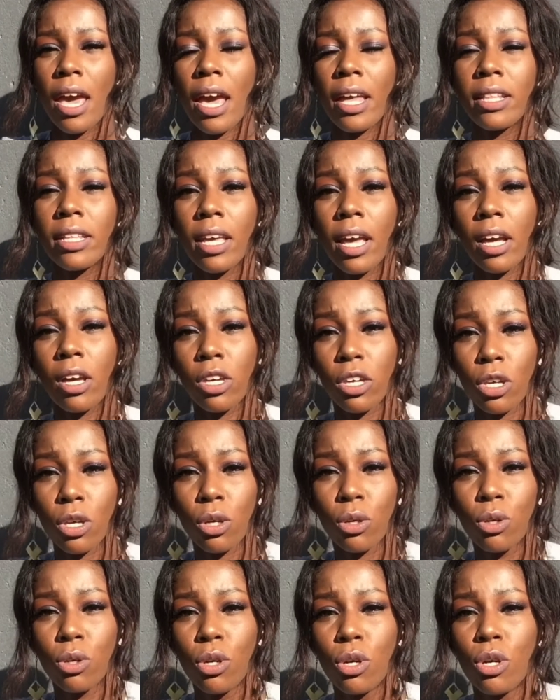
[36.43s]
and a
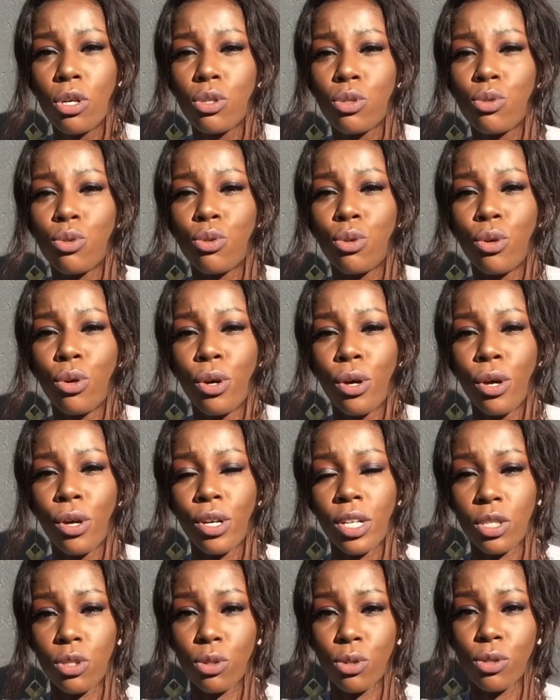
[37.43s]
cue to
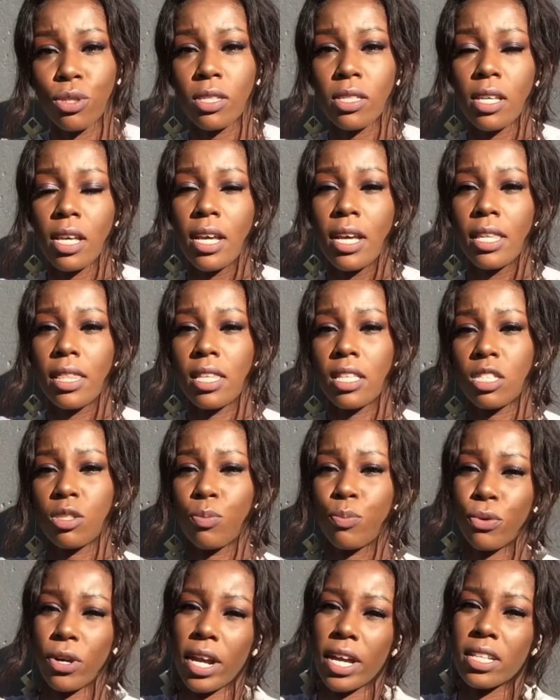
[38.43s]
reduce the
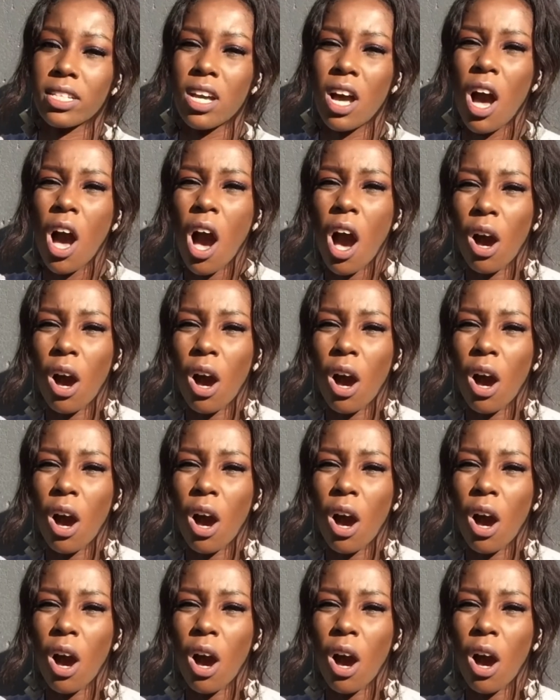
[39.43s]
spread